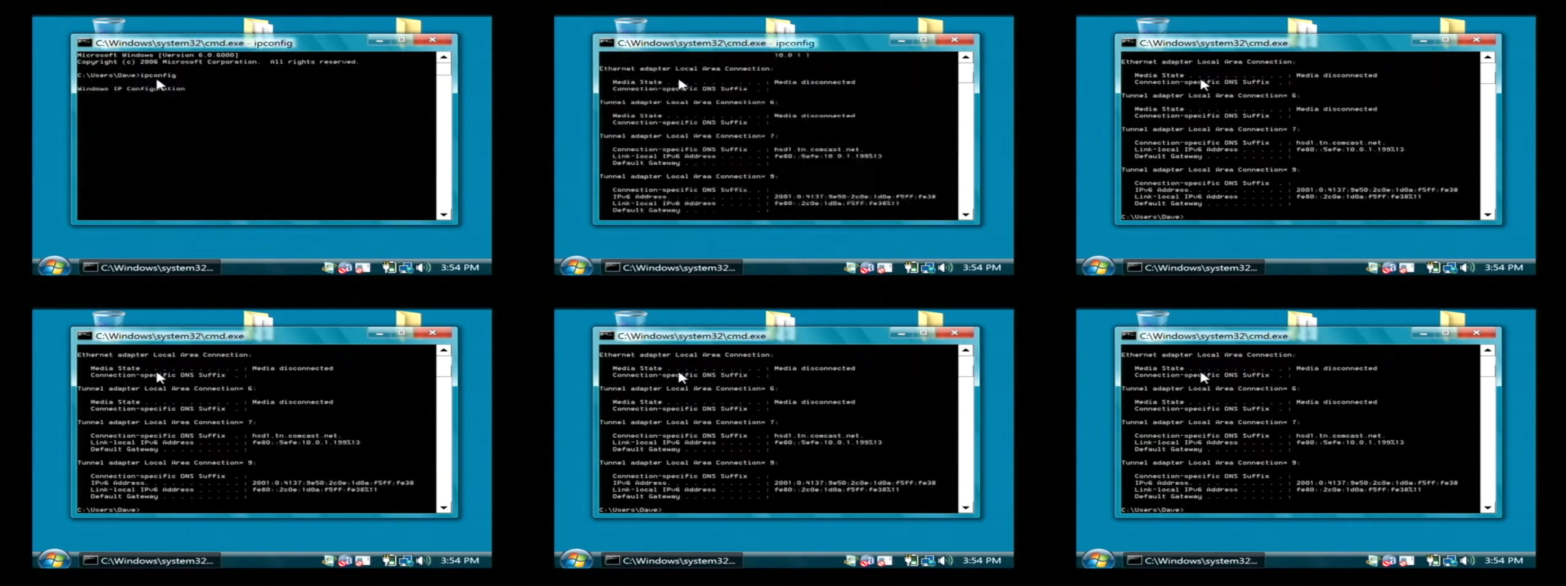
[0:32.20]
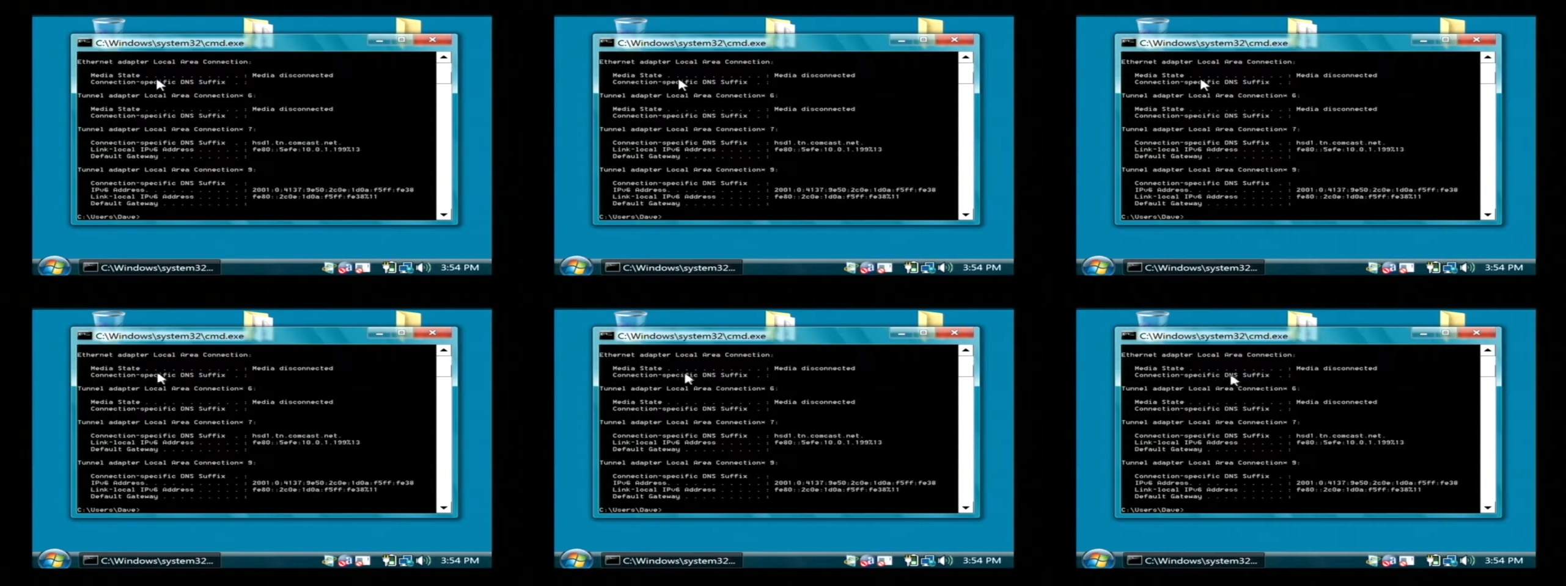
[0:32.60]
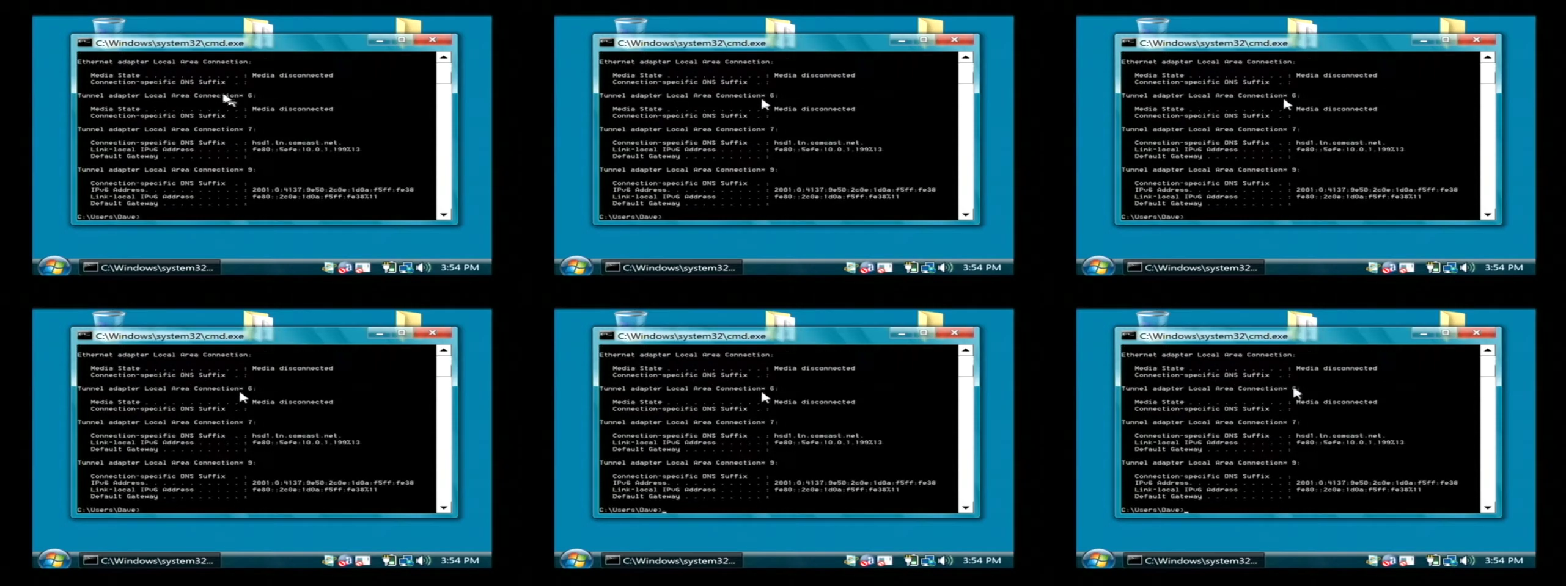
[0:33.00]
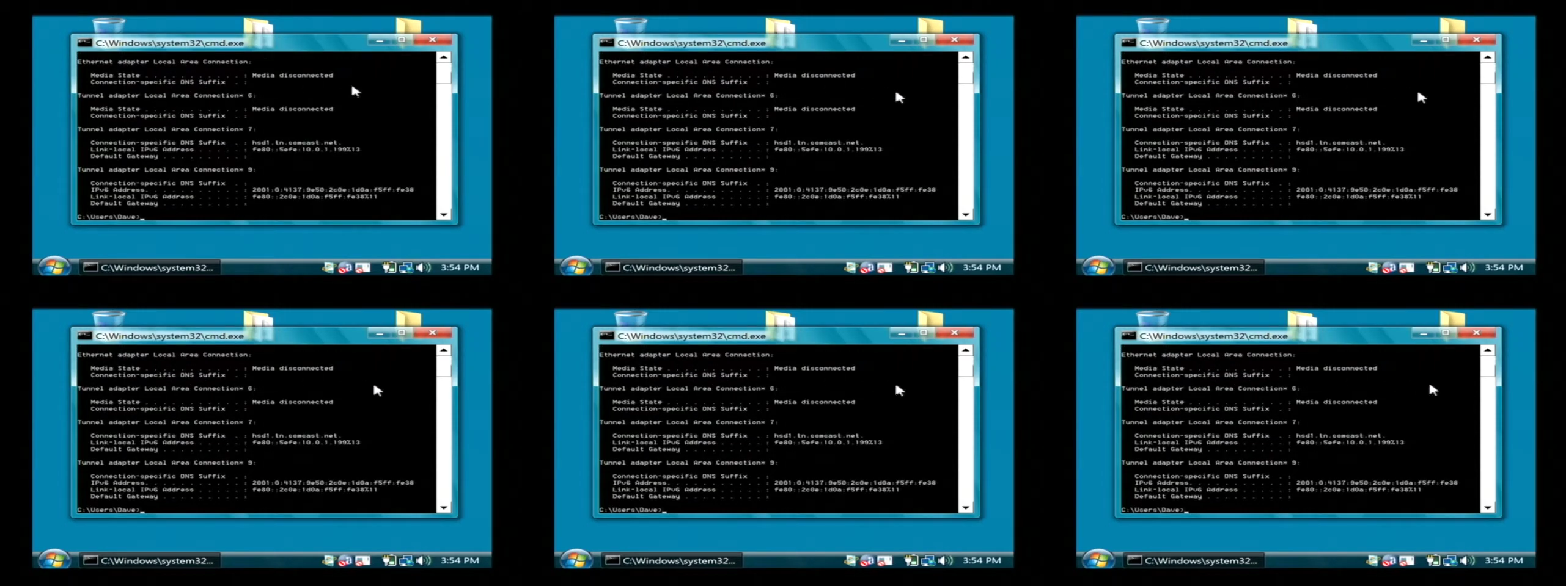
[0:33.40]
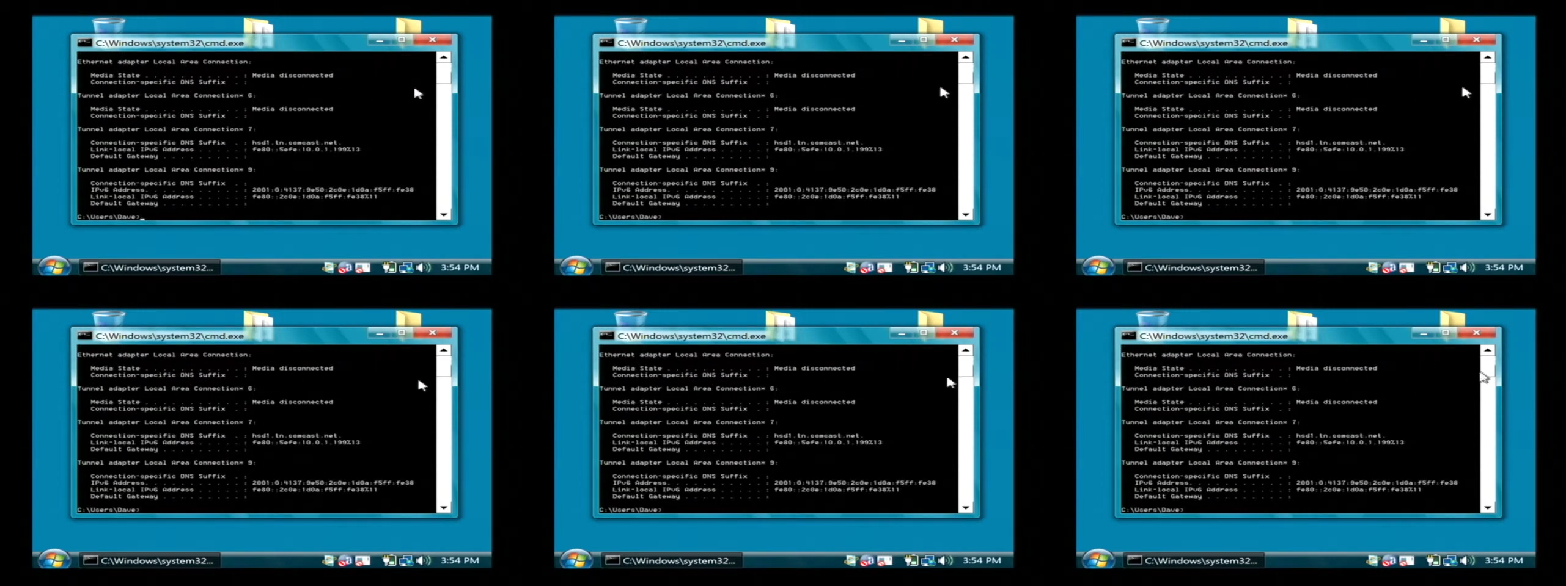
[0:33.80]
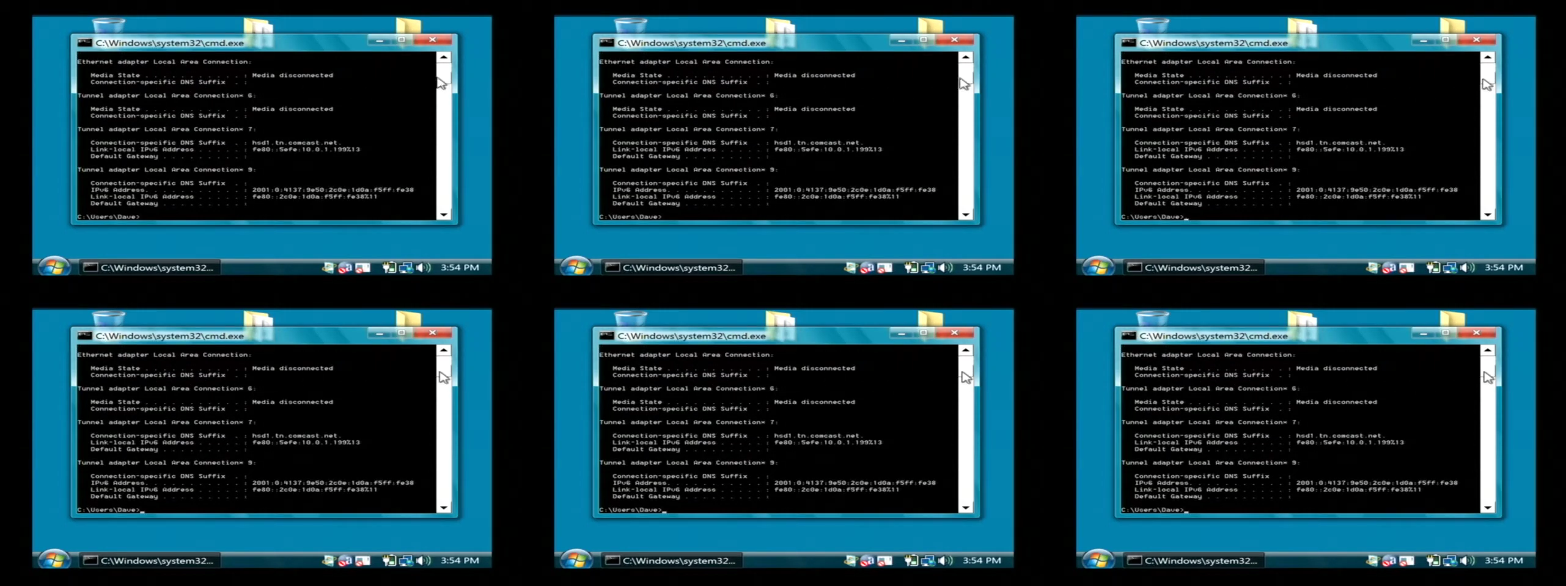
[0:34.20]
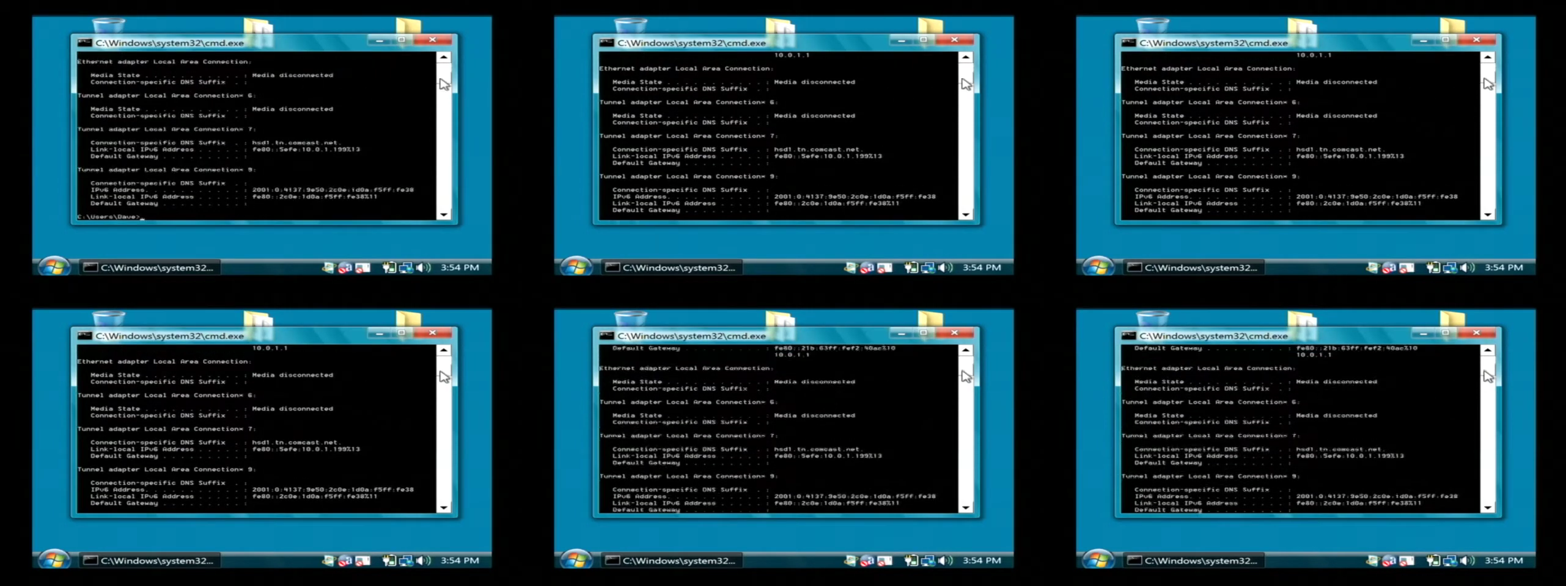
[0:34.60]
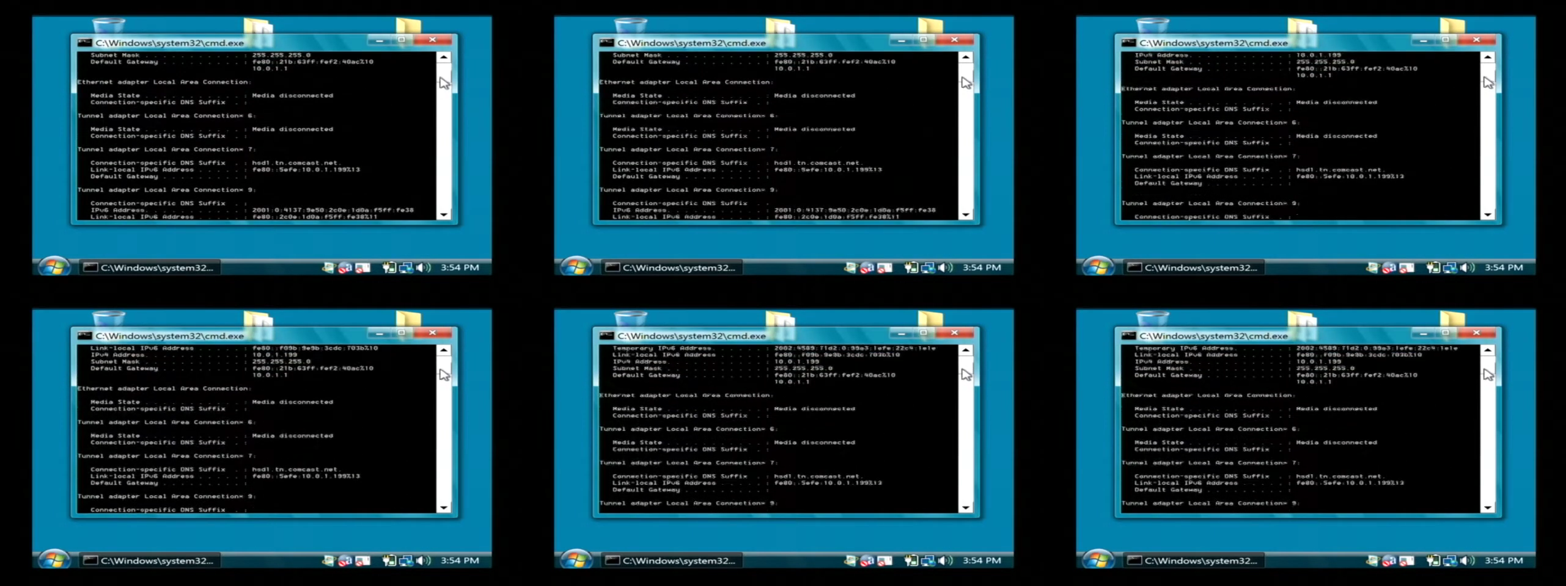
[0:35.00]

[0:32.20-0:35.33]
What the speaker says: Nobody's mouth can be seen.